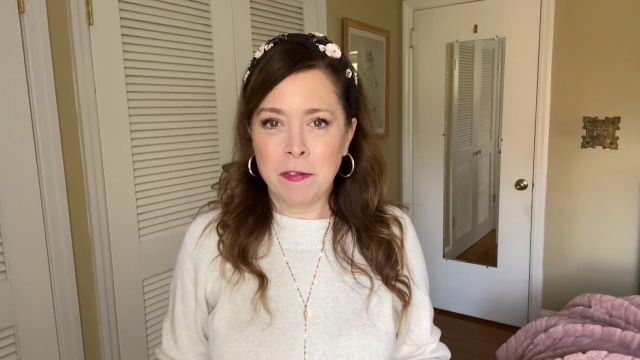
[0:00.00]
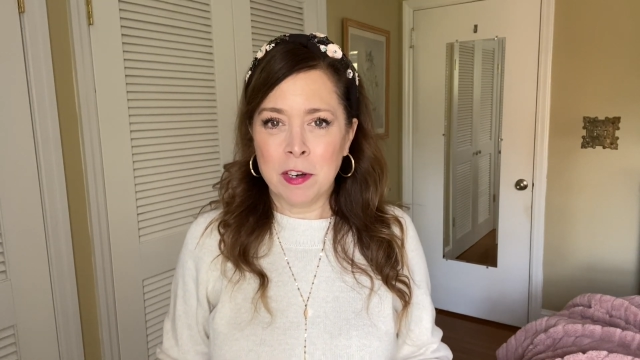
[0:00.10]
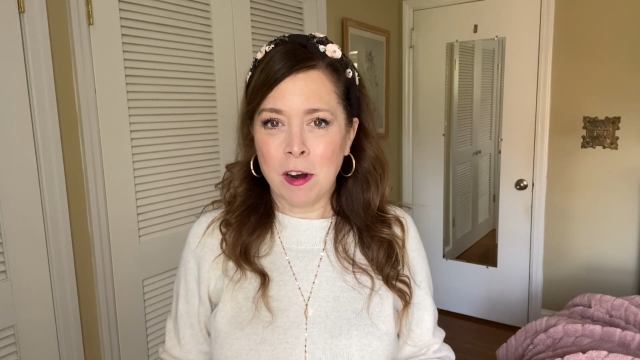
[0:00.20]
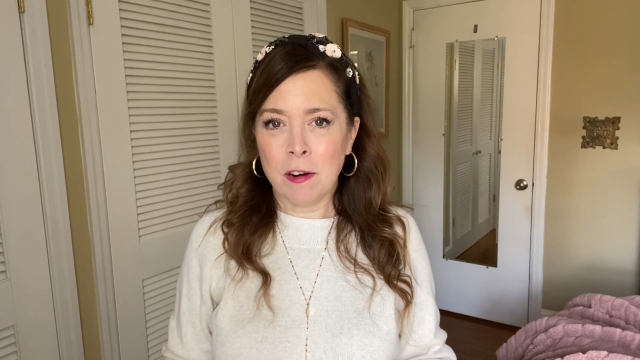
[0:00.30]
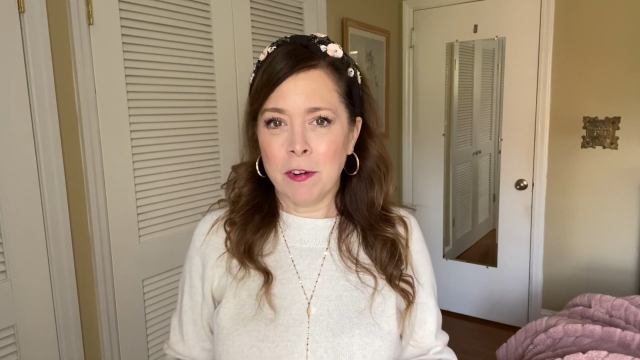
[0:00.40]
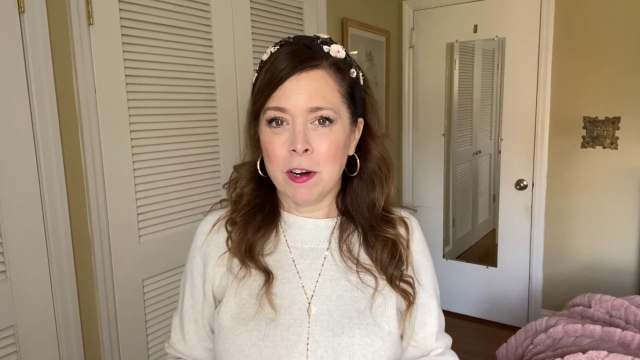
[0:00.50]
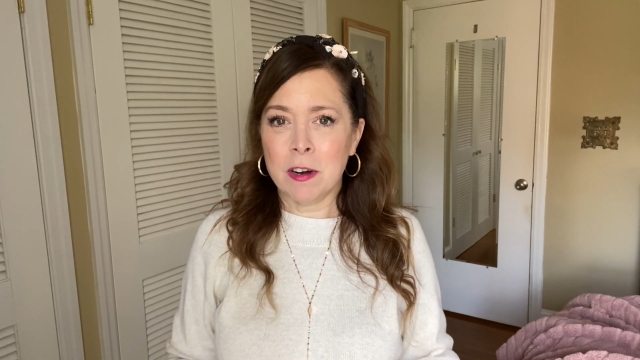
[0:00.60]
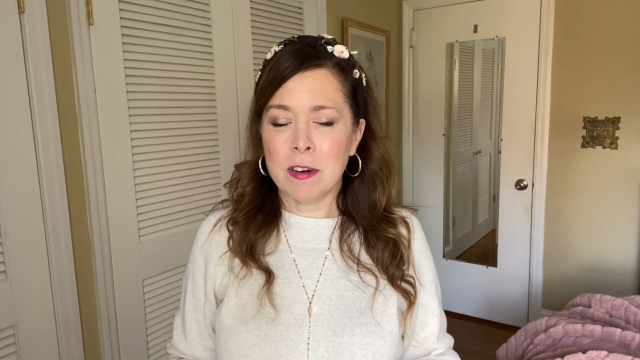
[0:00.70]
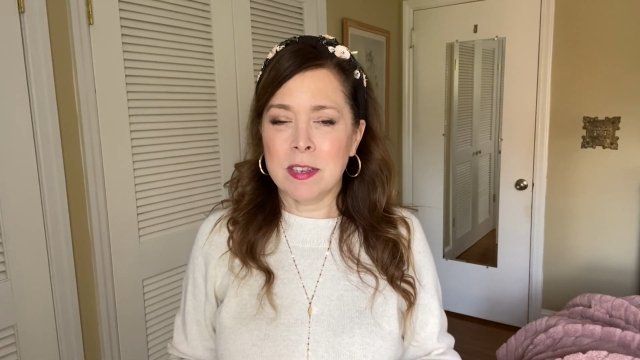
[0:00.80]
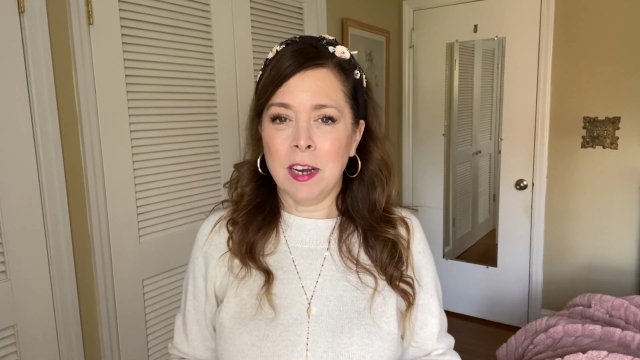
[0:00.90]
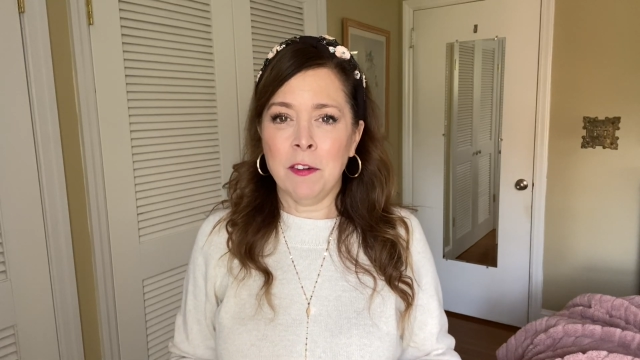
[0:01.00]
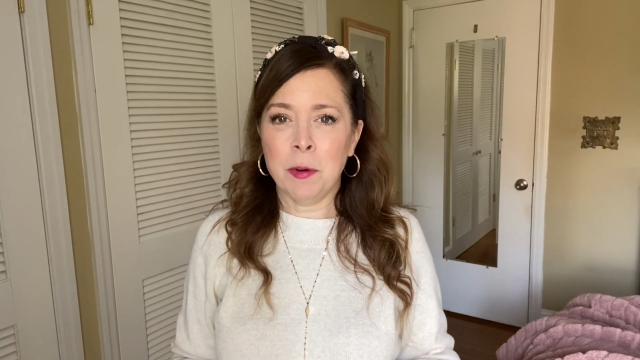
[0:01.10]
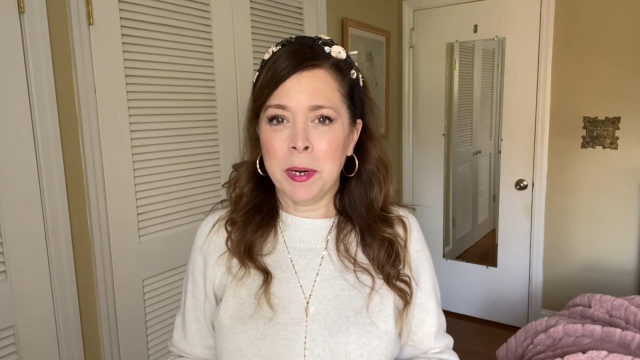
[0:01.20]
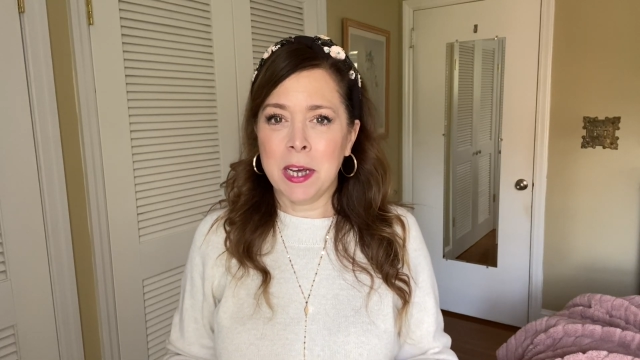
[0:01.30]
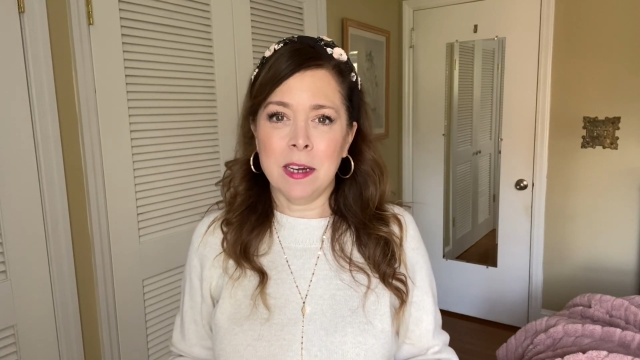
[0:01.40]
photographers and
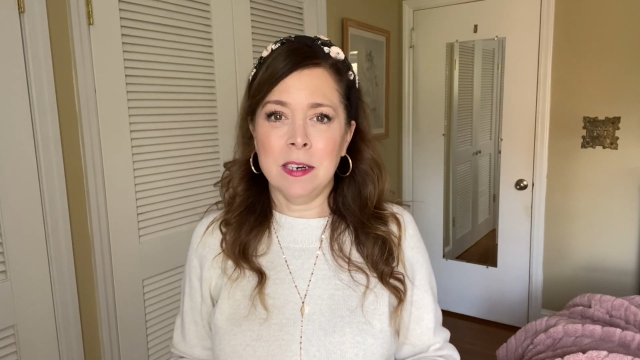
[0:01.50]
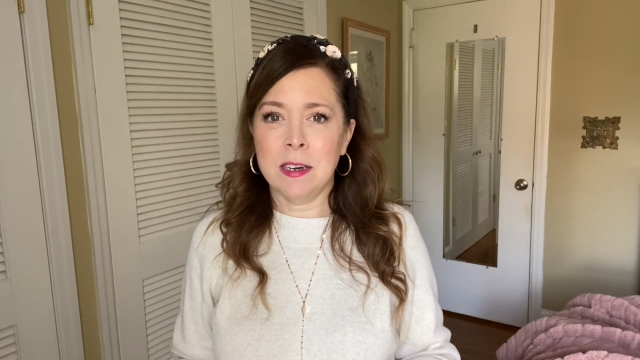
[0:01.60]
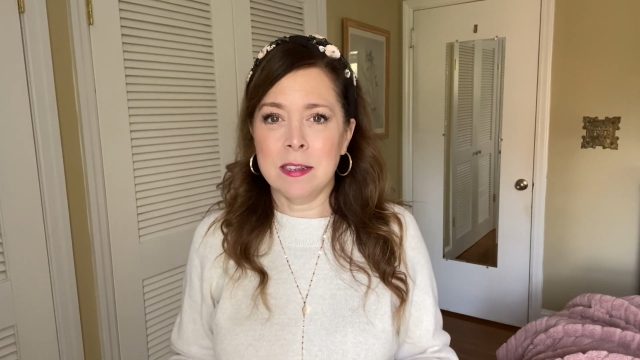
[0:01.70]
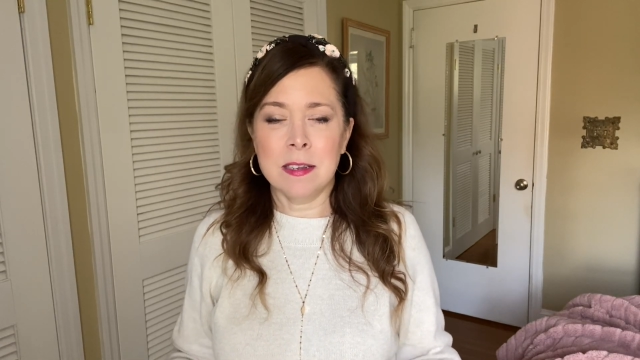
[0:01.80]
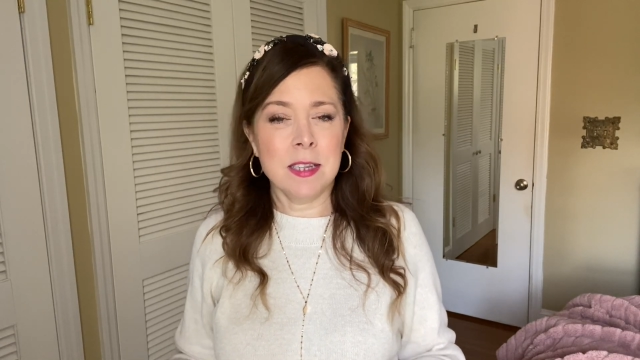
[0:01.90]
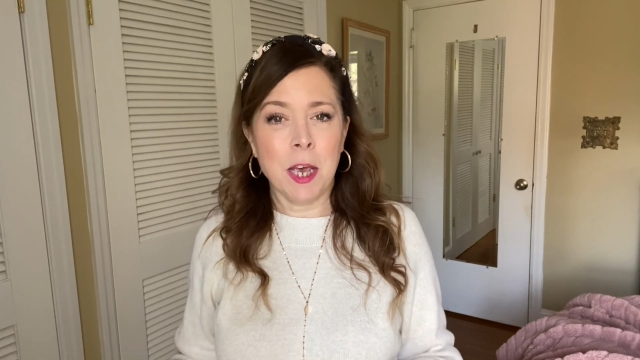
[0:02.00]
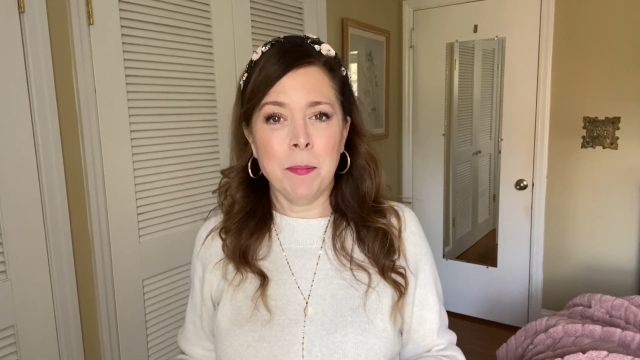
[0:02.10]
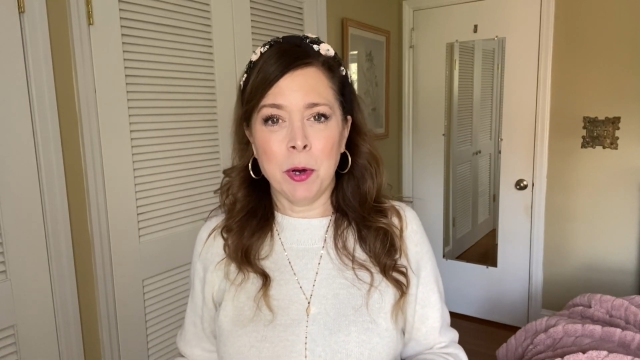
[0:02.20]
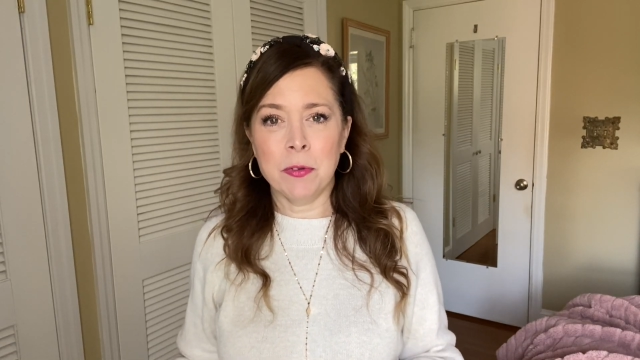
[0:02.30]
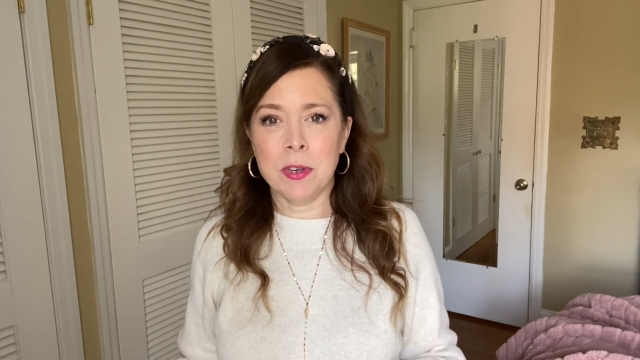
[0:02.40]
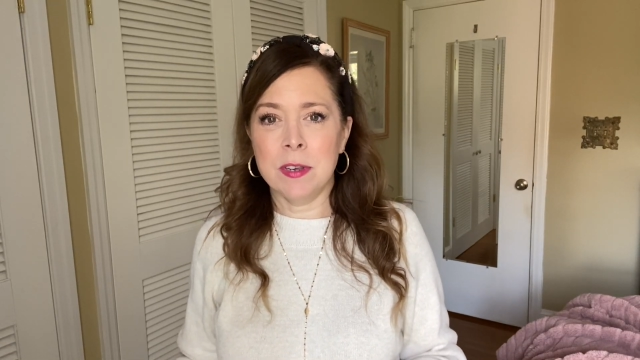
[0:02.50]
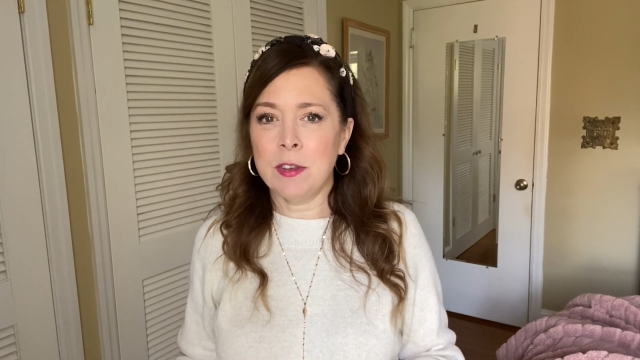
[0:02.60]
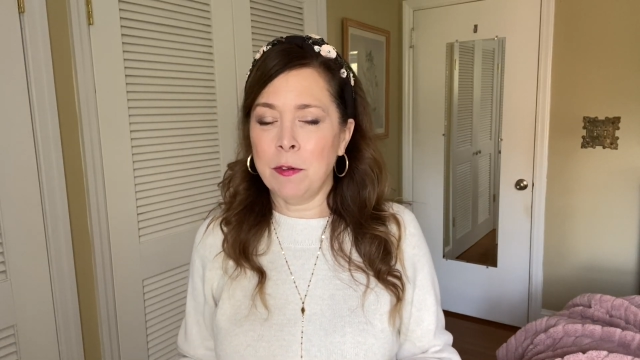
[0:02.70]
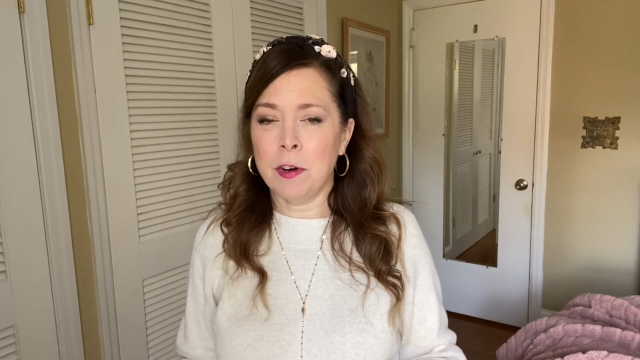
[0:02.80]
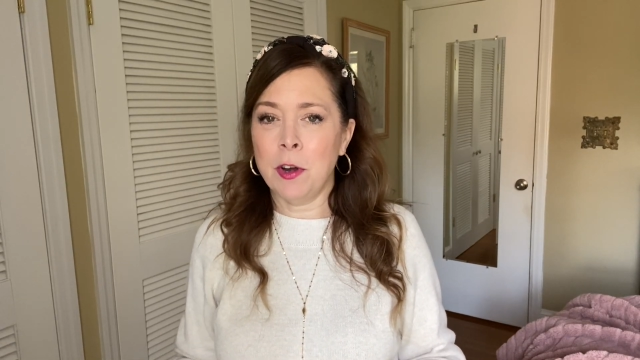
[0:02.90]
everybody kind of does the same poses
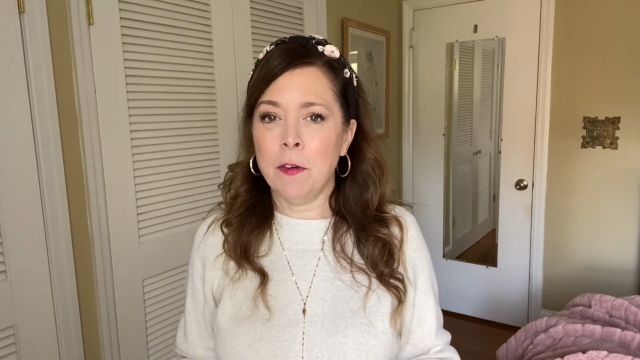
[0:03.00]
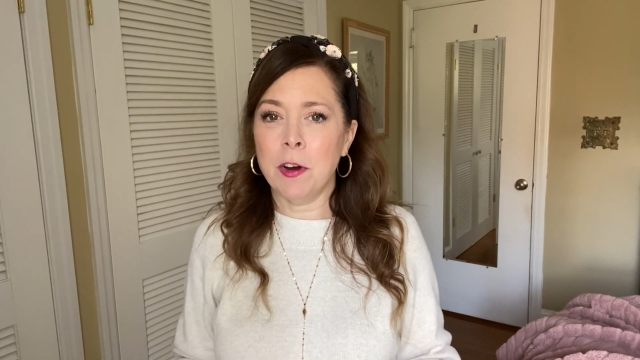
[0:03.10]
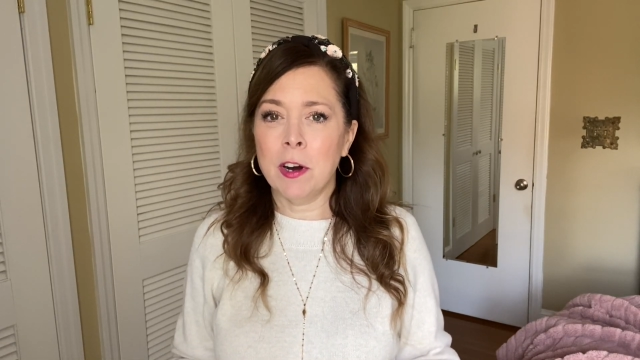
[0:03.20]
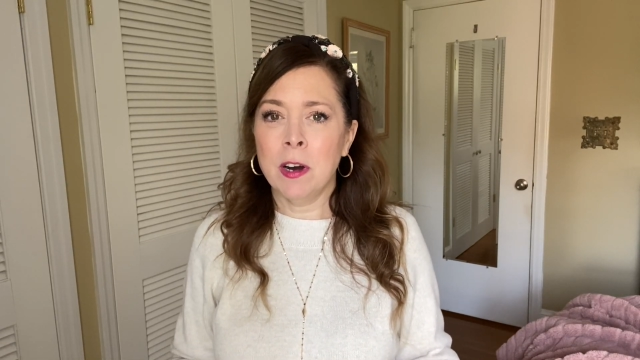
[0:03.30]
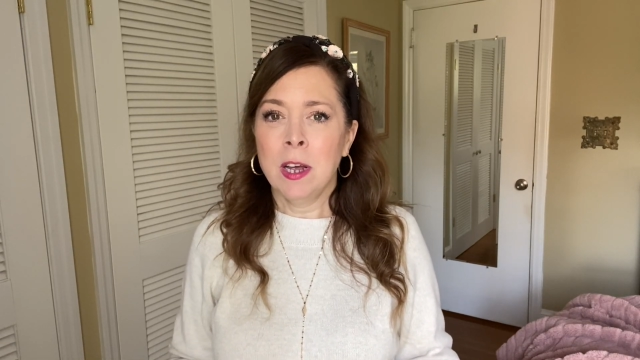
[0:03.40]
over and over.